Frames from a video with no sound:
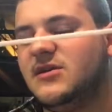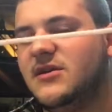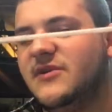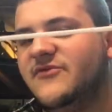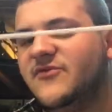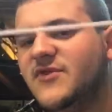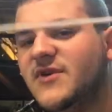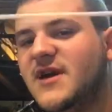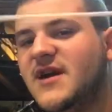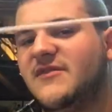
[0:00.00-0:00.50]

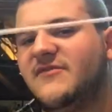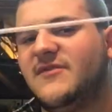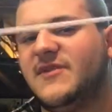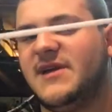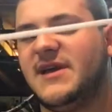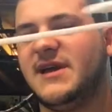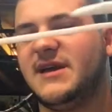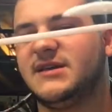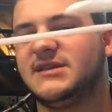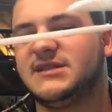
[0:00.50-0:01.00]
if you have
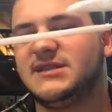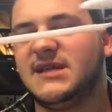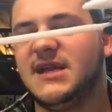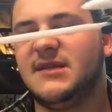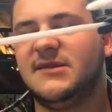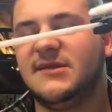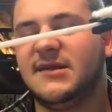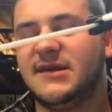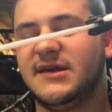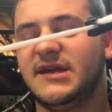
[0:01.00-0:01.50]
a
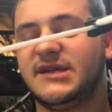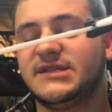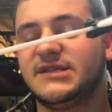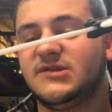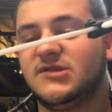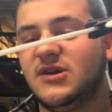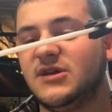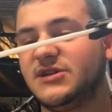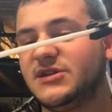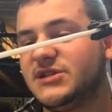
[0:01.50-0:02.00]
state that gets
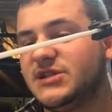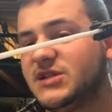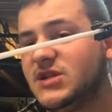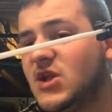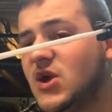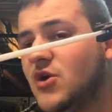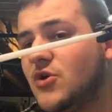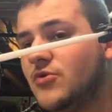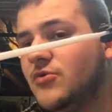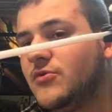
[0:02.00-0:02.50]
a lot of
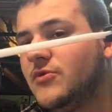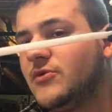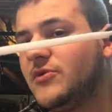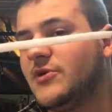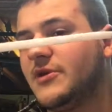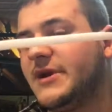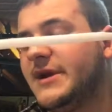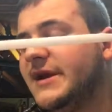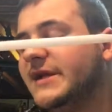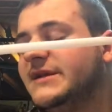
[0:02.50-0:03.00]
snow,
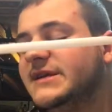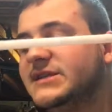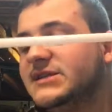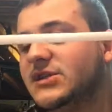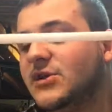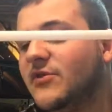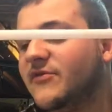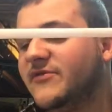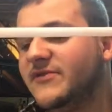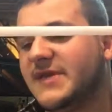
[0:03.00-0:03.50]
or any
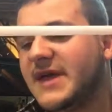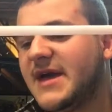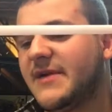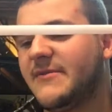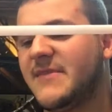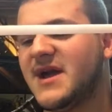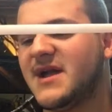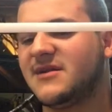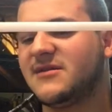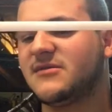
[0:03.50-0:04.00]
snow for
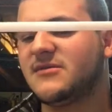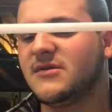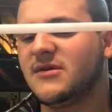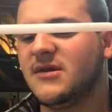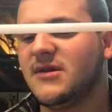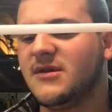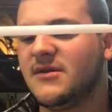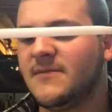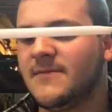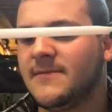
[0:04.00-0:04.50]
that matter,
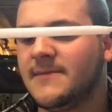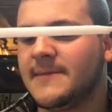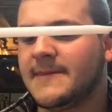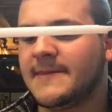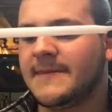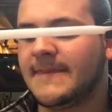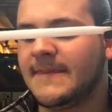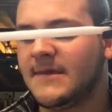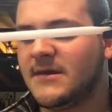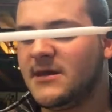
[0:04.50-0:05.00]

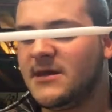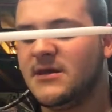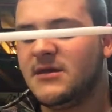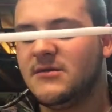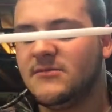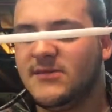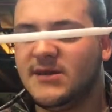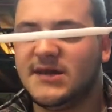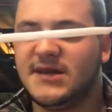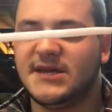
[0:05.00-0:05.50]

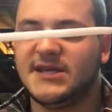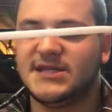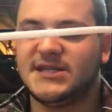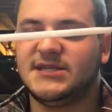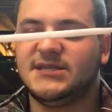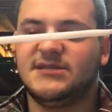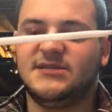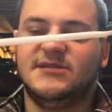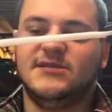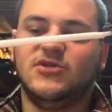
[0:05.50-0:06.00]

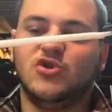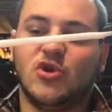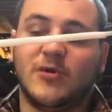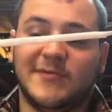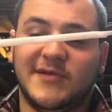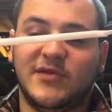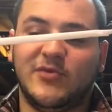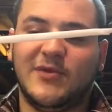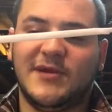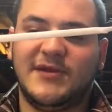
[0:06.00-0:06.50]
because
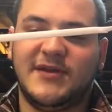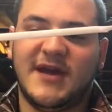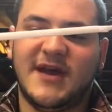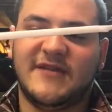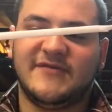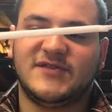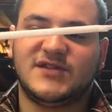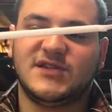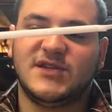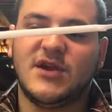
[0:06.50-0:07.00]
normally when you
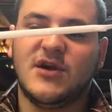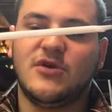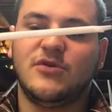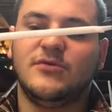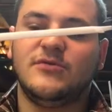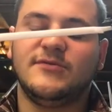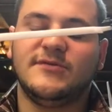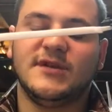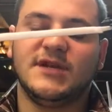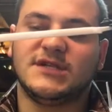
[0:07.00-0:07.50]
have
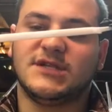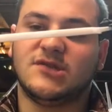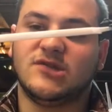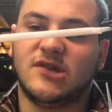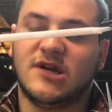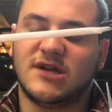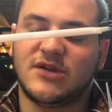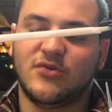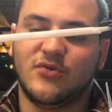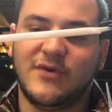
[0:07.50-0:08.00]
snow, there's a
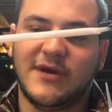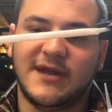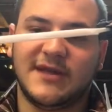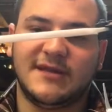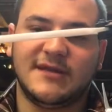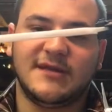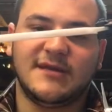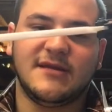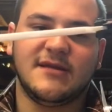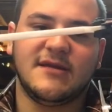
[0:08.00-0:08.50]
lot of
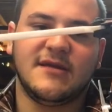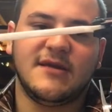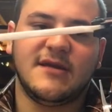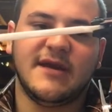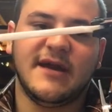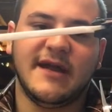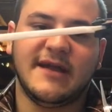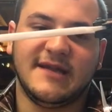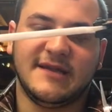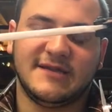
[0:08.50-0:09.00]
wind
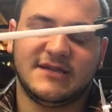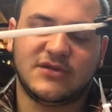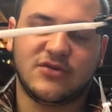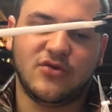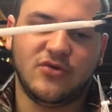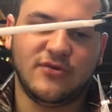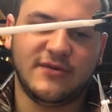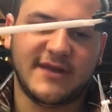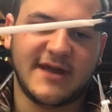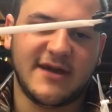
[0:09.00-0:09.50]
and it's
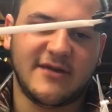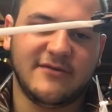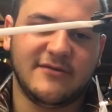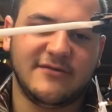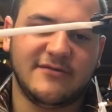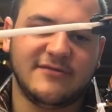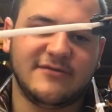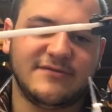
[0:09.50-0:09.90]
cold out.